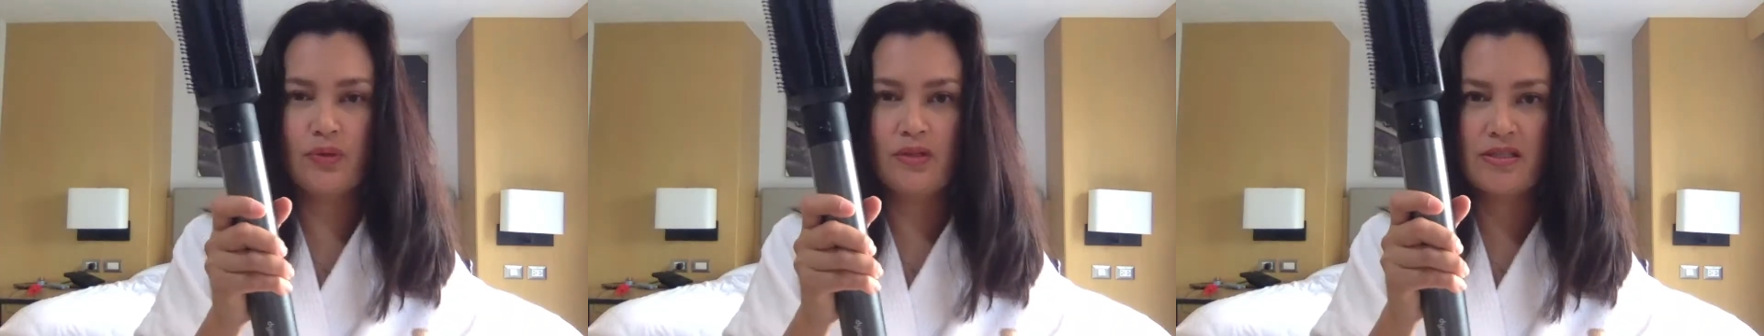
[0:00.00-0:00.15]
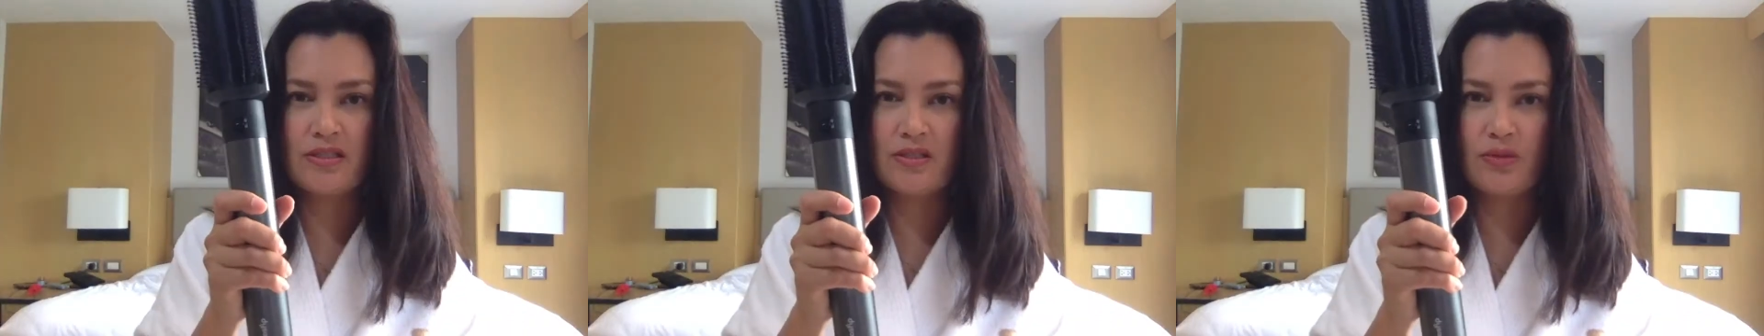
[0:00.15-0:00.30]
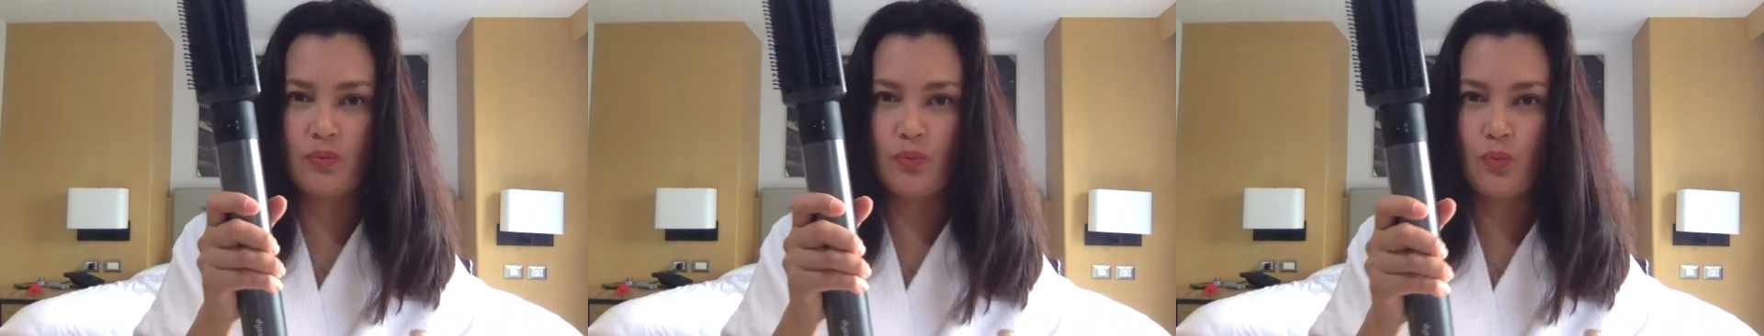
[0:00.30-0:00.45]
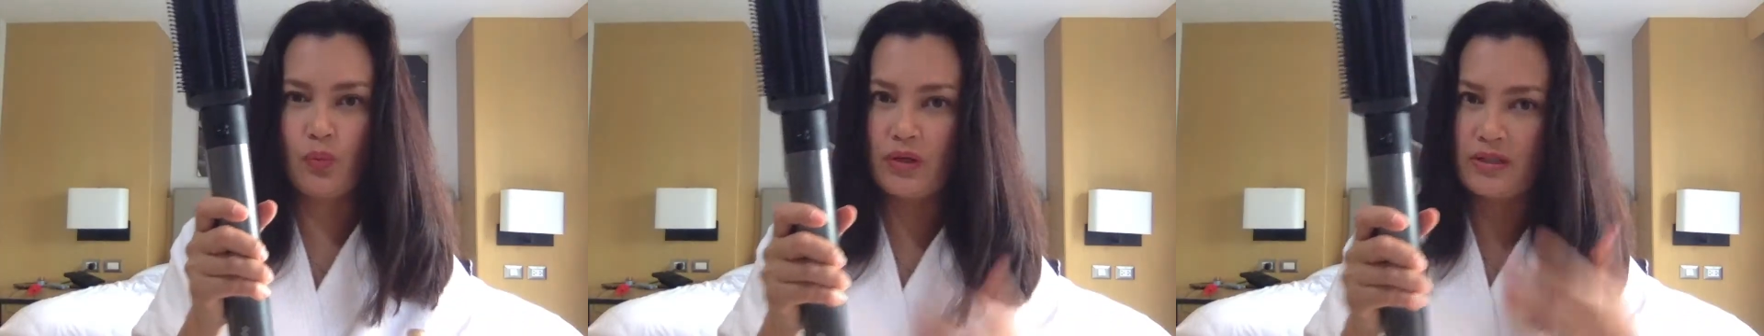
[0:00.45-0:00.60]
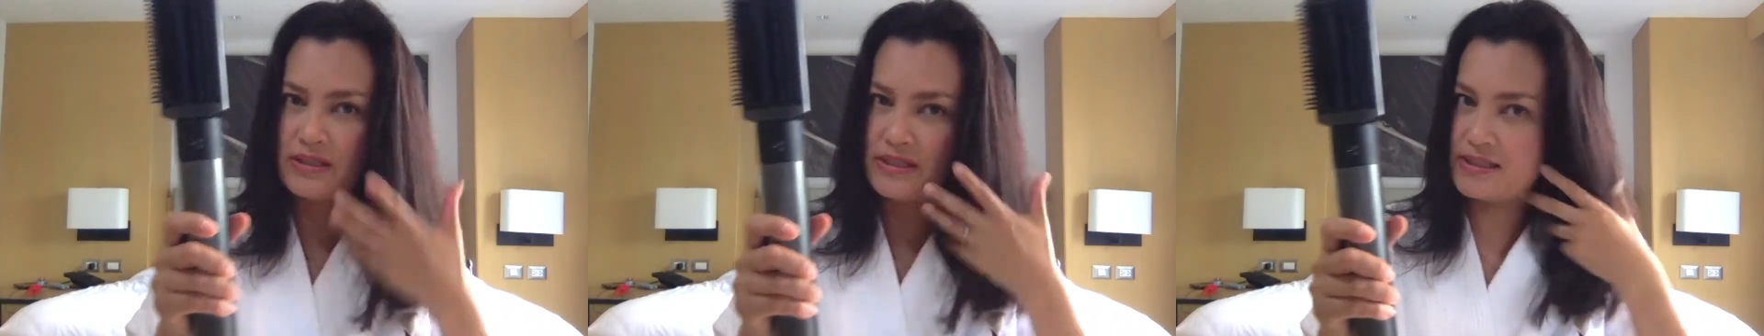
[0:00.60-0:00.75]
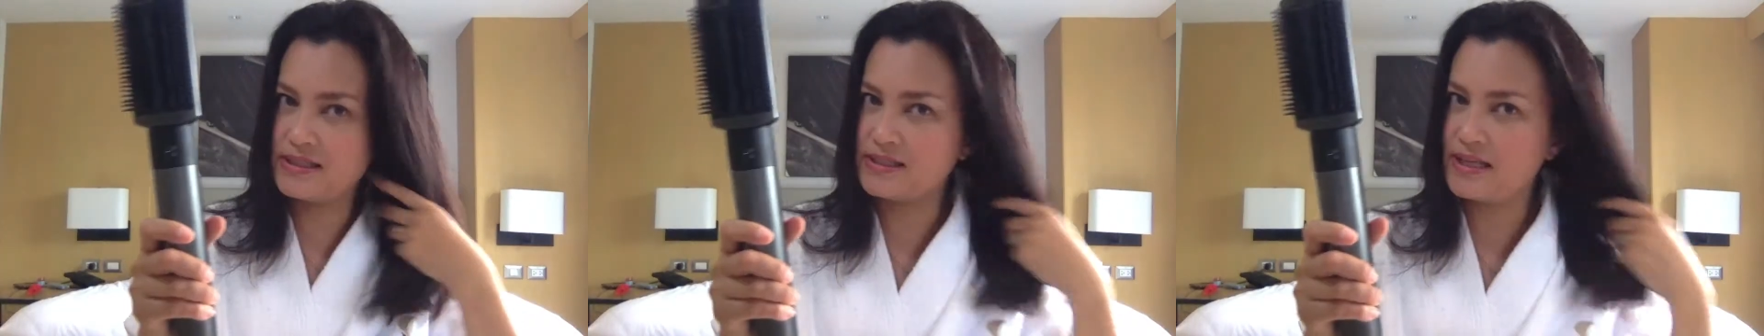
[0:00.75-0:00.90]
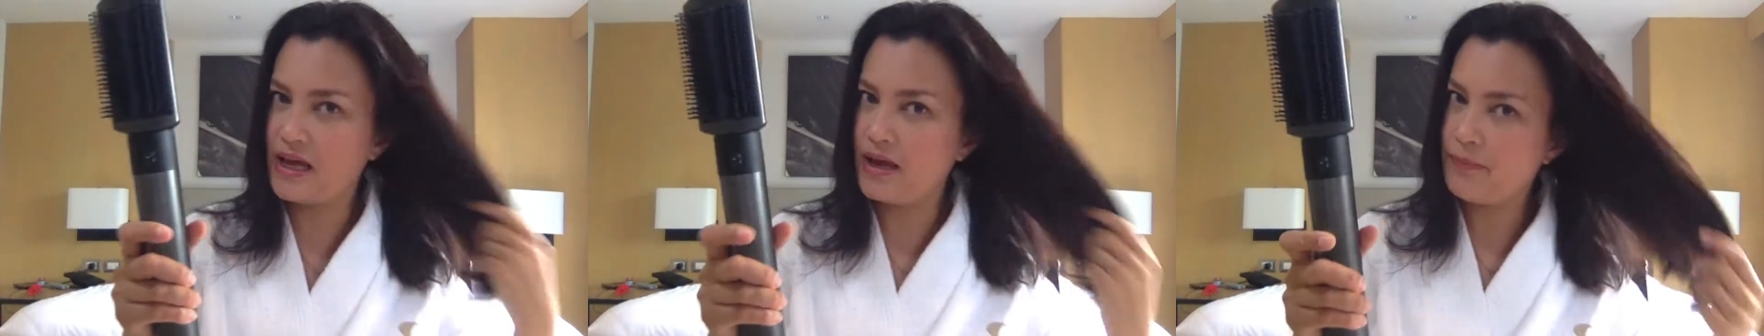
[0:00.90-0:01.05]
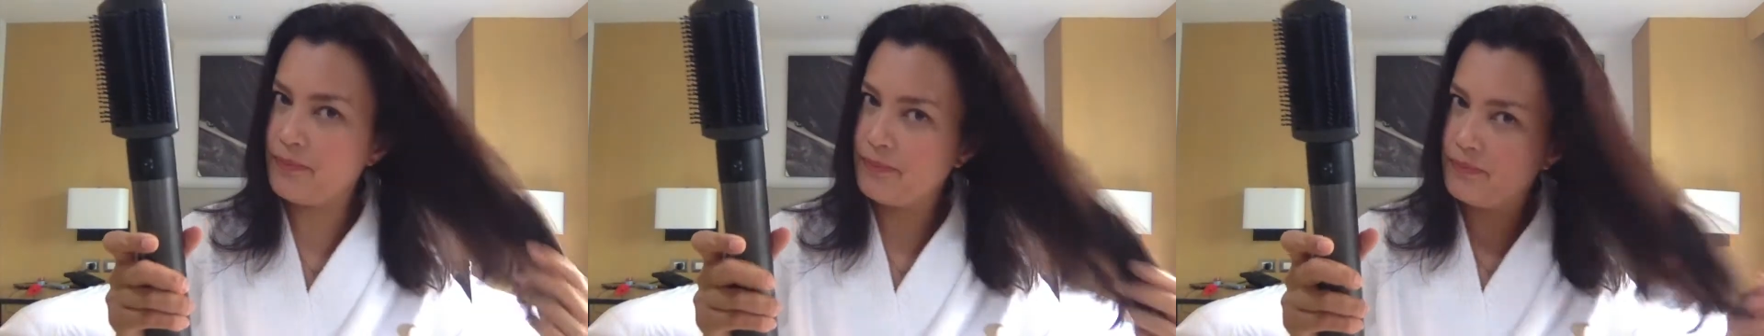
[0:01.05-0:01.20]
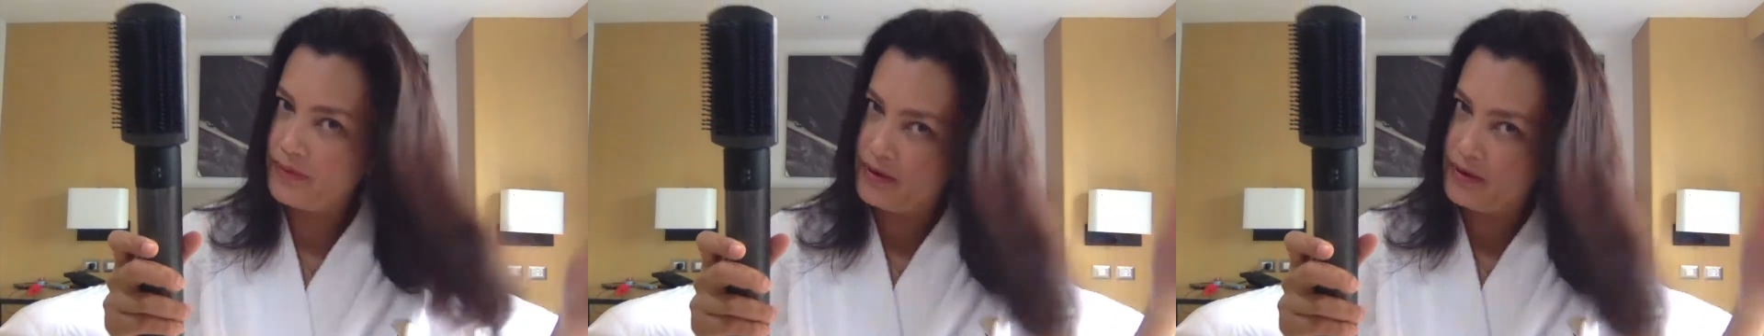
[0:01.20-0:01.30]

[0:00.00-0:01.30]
one is in one step,